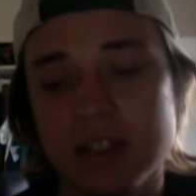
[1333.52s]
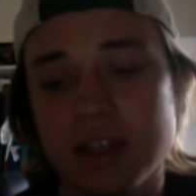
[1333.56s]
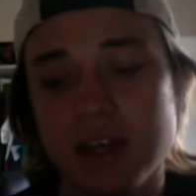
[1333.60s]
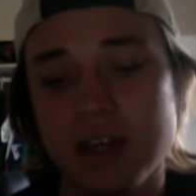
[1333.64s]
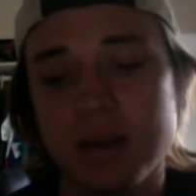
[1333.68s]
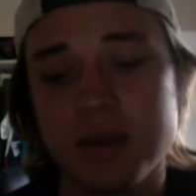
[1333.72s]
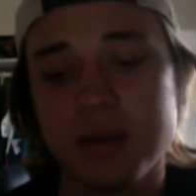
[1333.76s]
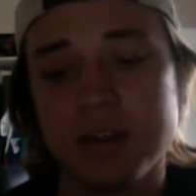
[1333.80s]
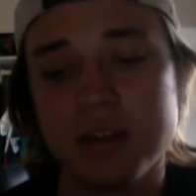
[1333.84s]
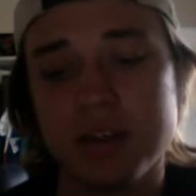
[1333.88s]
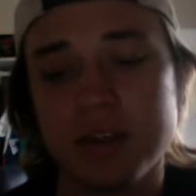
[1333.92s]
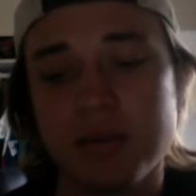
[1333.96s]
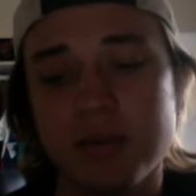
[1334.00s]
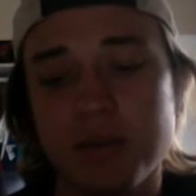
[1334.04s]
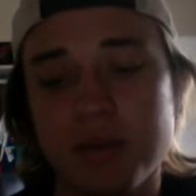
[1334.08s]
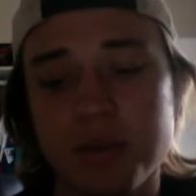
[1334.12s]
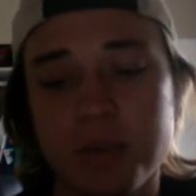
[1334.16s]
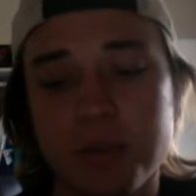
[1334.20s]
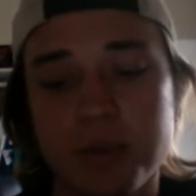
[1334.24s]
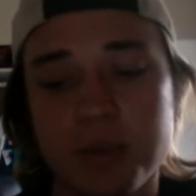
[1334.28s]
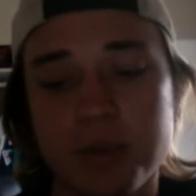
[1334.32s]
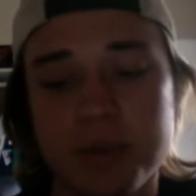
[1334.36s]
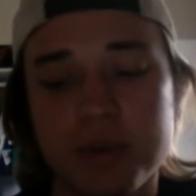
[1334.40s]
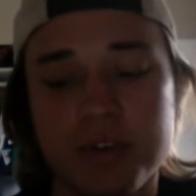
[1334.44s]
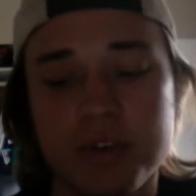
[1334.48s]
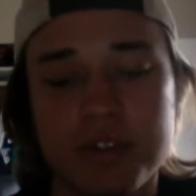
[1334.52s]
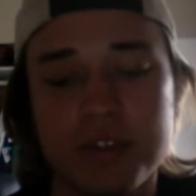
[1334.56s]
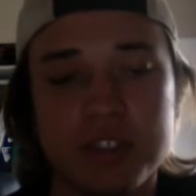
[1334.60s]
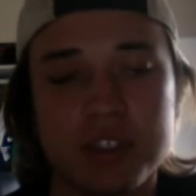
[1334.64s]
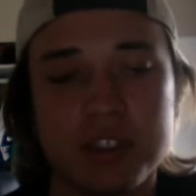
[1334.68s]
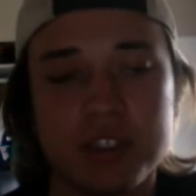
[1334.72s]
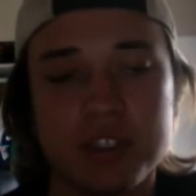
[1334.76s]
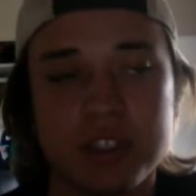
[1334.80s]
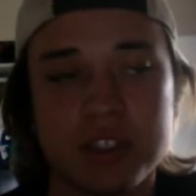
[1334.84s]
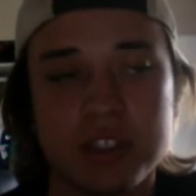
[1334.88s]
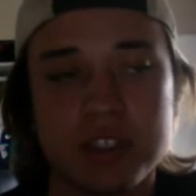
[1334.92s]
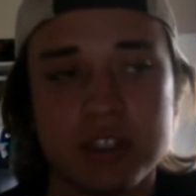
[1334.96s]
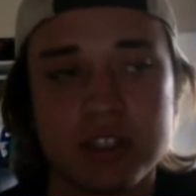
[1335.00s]
I mean, Philip Rivers is
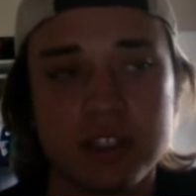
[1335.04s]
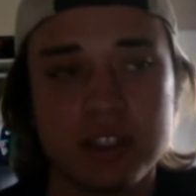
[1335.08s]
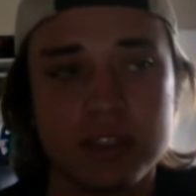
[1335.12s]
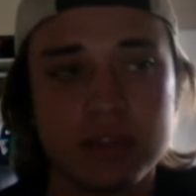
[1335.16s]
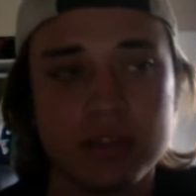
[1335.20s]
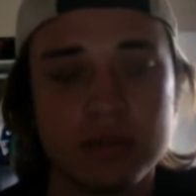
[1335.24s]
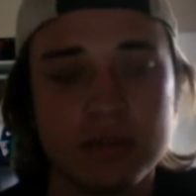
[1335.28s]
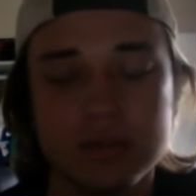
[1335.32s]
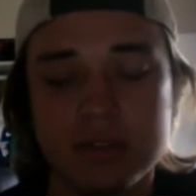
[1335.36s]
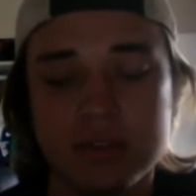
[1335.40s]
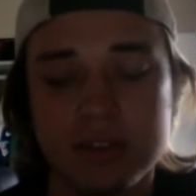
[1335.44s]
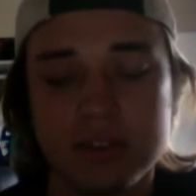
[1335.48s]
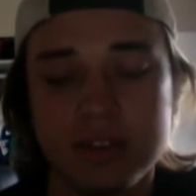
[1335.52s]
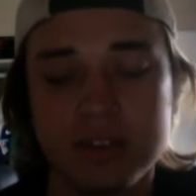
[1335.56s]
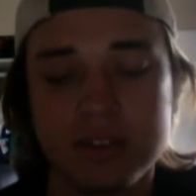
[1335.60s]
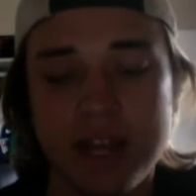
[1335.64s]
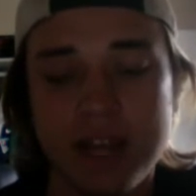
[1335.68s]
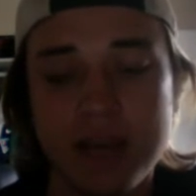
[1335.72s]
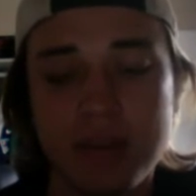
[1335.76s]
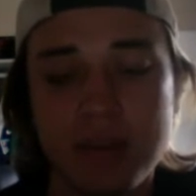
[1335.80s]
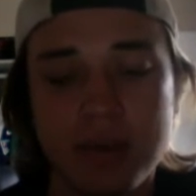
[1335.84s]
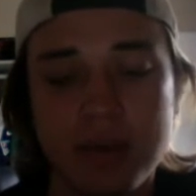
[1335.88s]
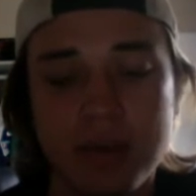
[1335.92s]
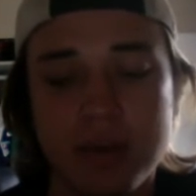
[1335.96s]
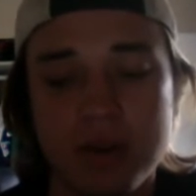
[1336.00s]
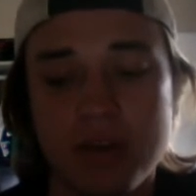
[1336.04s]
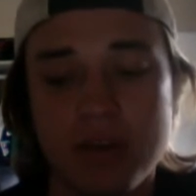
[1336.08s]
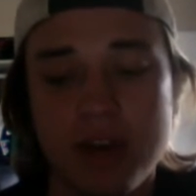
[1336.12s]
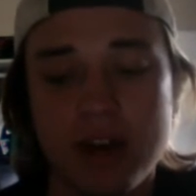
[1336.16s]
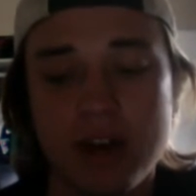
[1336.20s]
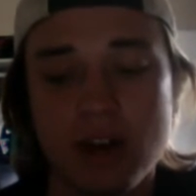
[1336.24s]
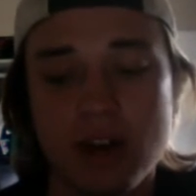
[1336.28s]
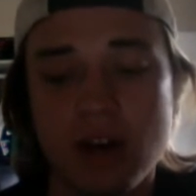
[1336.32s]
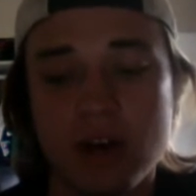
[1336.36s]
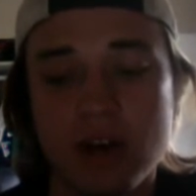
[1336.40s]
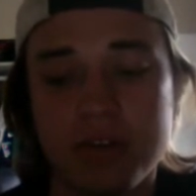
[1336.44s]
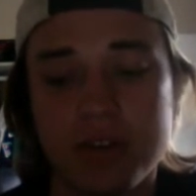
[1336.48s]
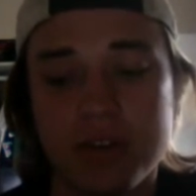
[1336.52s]
just such a damper on that
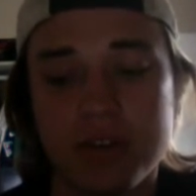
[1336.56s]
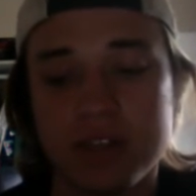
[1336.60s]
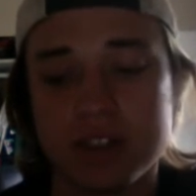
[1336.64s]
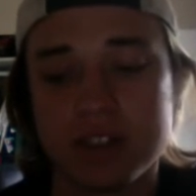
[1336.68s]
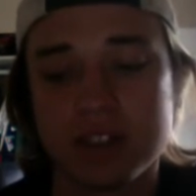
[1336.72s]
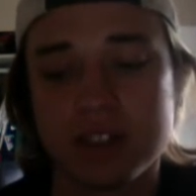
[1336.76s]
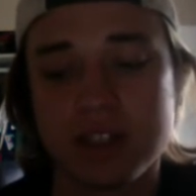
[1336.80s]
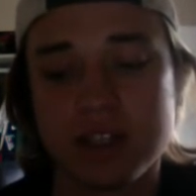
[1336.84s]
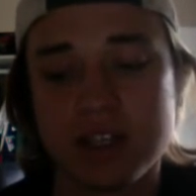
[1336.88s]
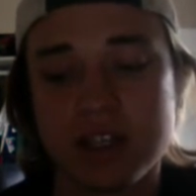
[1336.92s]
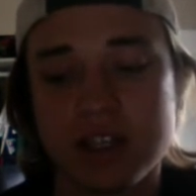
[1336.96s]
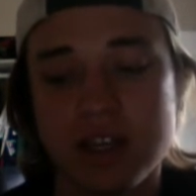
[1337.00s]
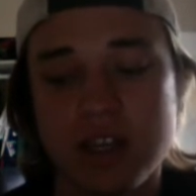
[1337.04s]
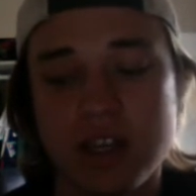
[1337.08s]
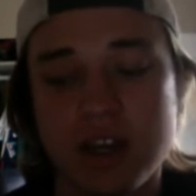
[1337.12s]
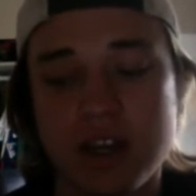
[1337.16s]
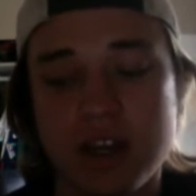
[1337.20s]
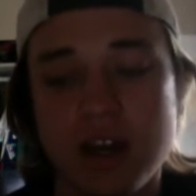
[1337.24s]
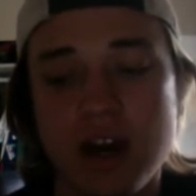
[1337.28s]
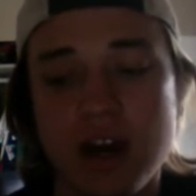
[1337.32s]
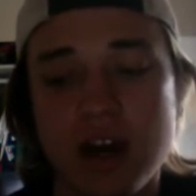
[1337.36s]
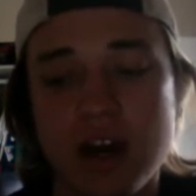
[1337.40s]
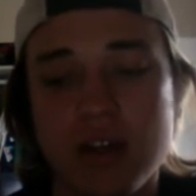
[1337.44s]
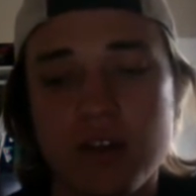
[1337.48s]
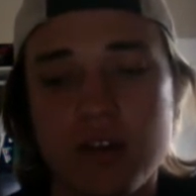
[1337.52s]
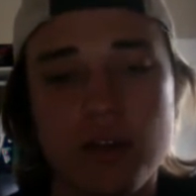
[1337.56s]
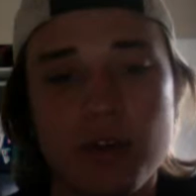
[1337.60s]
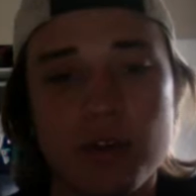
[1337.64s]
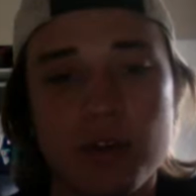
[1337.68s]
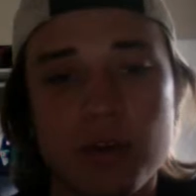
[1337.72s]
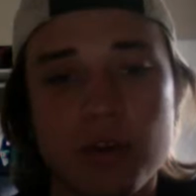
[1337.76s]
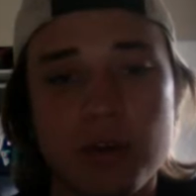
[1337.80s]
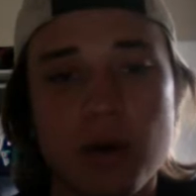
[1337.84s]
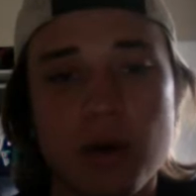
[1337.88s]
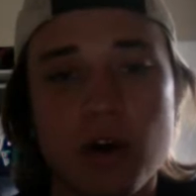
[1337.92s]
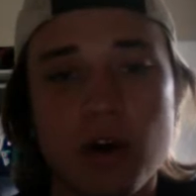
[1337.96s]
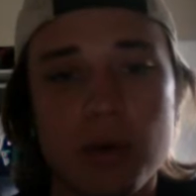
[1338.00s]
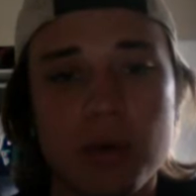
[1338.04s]
offense. Like he cannot throw the
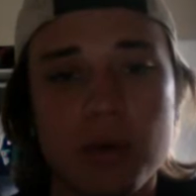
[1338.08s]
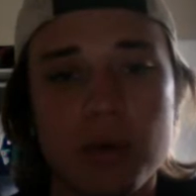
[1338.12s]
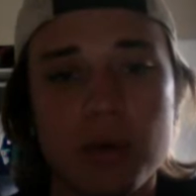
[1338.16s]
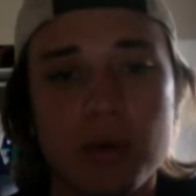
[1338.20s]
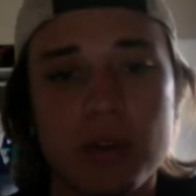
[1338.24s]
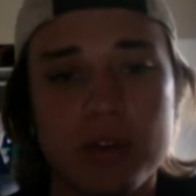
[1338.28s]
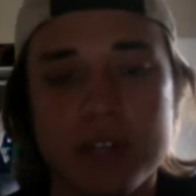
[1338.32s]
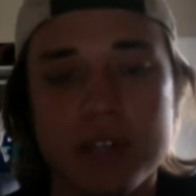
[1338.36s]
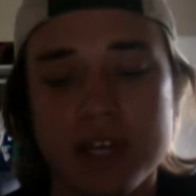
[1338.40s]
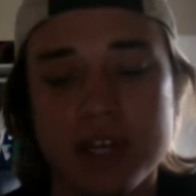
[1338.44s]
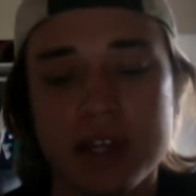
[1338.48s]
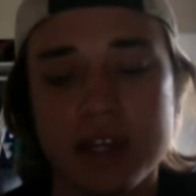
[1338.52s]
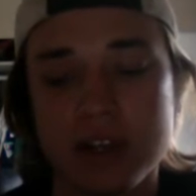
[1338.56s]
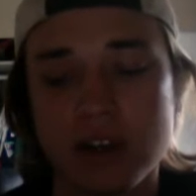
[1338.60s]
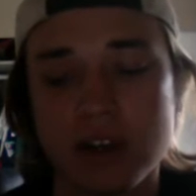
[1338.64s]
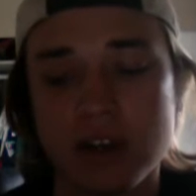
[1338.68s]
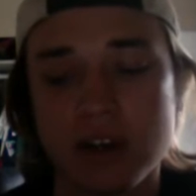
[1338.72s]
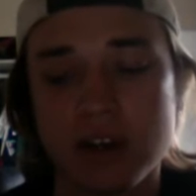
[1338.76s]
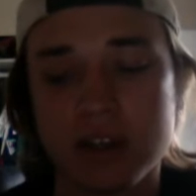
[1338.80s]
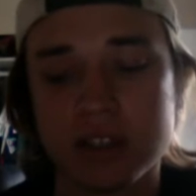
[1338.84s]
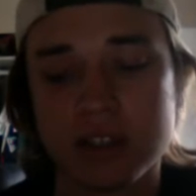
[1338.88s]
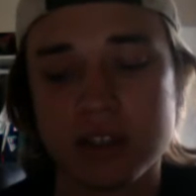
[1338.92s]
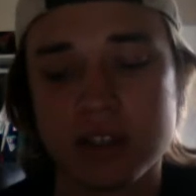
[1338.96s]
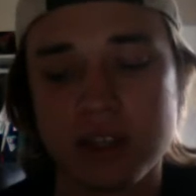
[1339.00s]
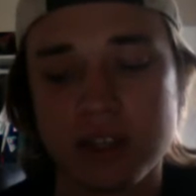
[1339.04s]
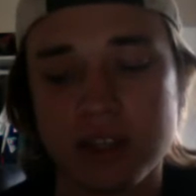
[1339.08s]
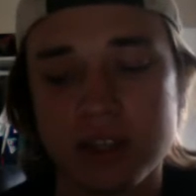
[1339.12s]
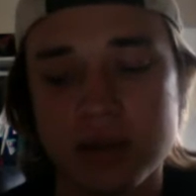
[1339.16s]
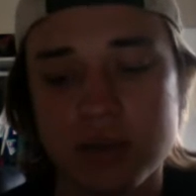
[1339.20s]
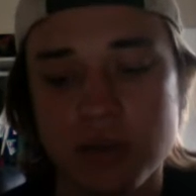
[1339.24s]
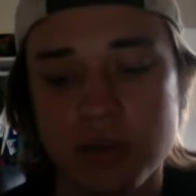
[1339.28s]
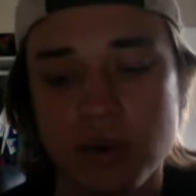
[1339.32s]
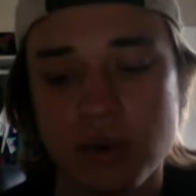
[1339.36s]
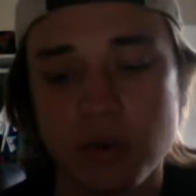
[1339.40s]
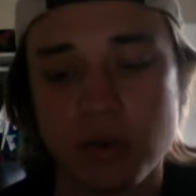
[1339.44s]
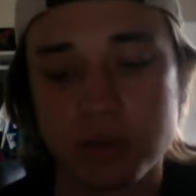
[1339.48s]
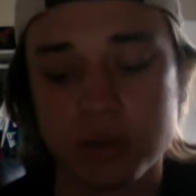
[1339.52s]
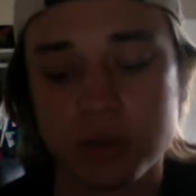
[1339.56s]
ball more than 10 yards. Like he's
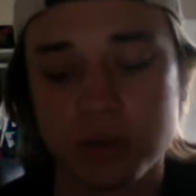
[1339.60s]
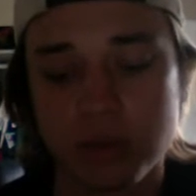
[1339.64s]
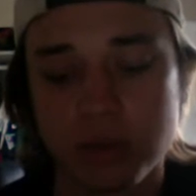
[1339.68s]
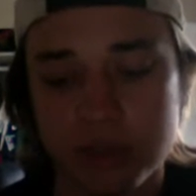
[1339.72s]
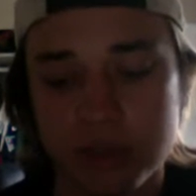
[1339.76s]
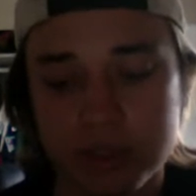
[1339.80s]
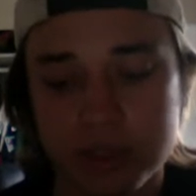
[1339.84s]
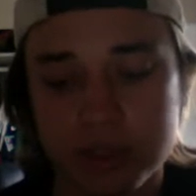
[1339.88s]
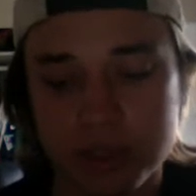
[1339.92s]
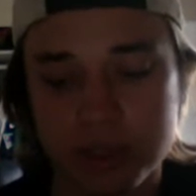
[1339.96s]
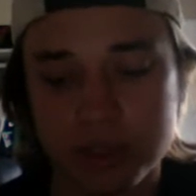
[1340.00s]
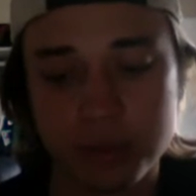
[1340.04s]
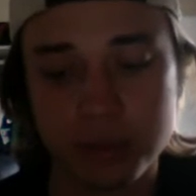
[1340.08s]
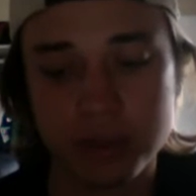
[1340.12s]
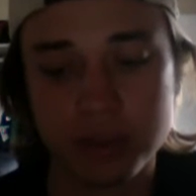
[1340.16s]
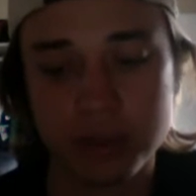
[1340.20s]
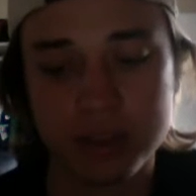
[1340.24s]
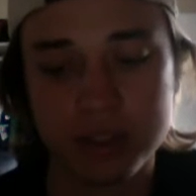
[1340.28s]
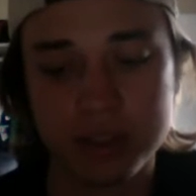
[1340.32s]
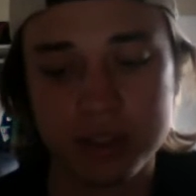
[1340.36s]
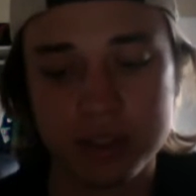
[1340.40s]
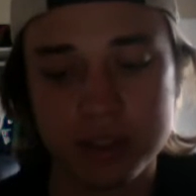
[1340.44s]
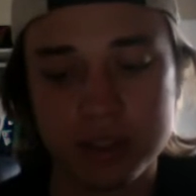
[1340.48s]
almost worse than Drew Brees.